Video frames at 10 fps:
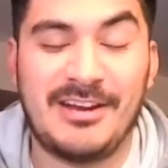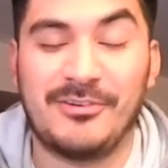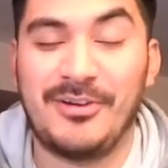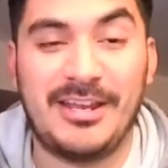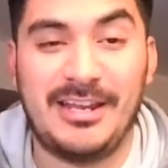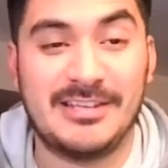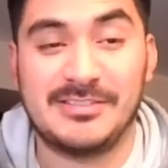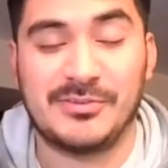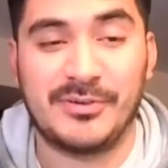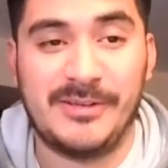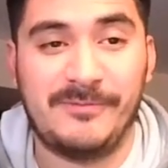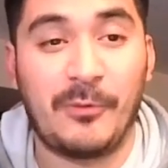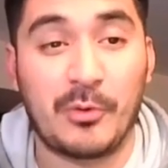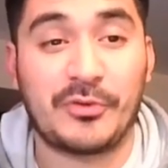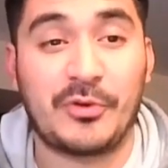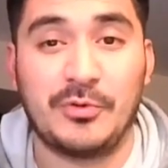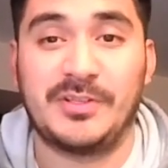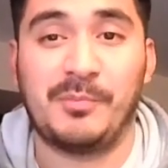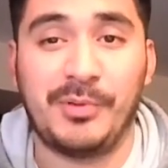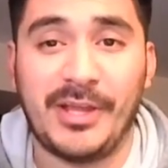Arrowhead history, fourth
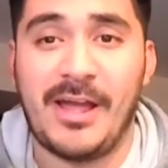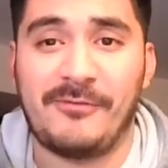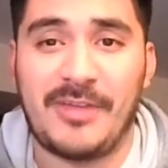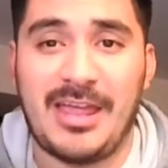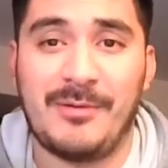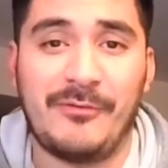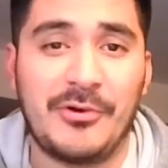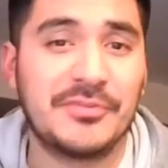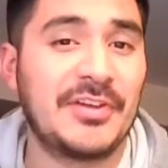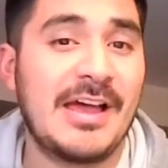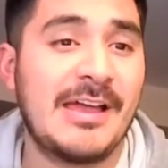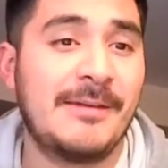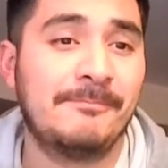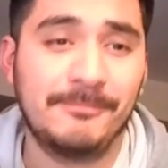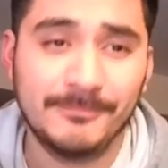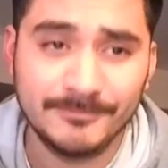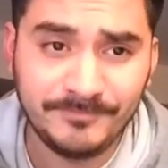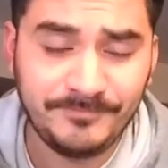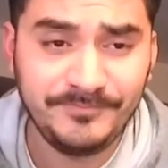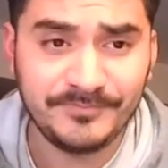coldest playoff game of all time.
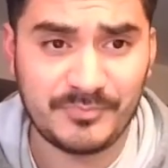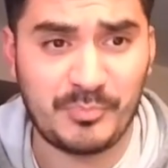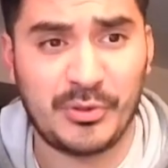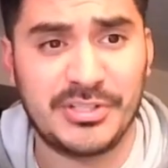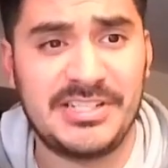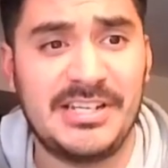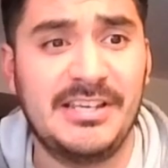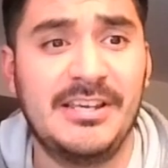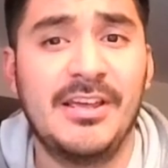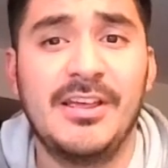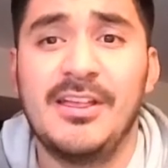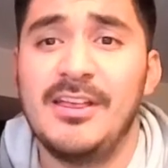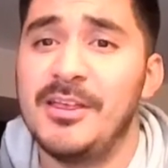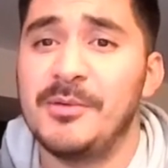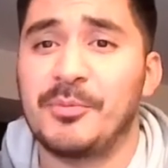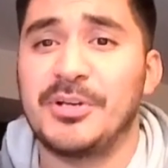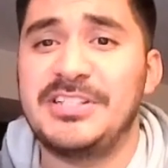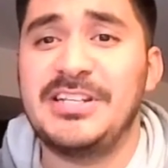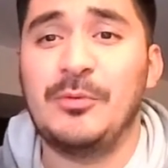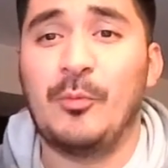Pretty
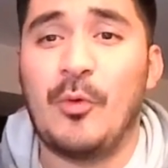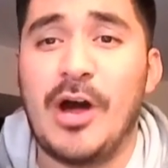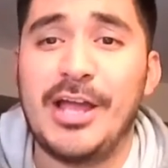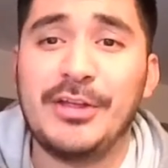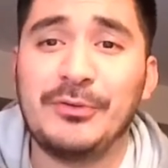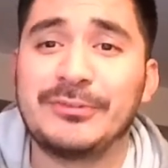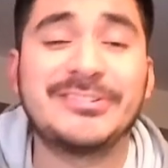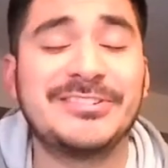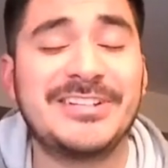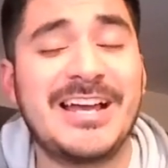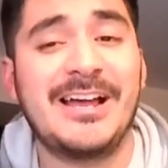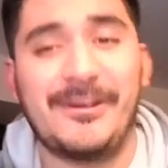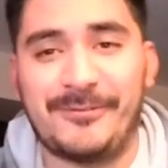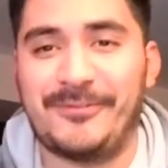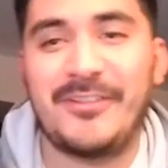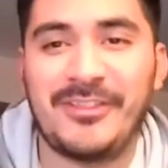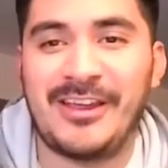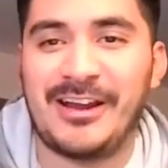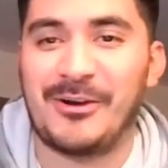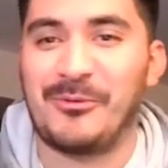pretty wild stuff
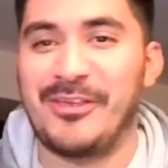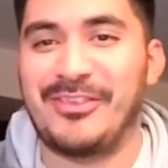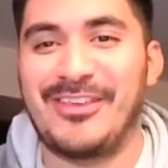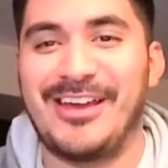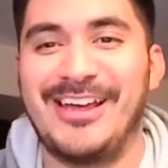there with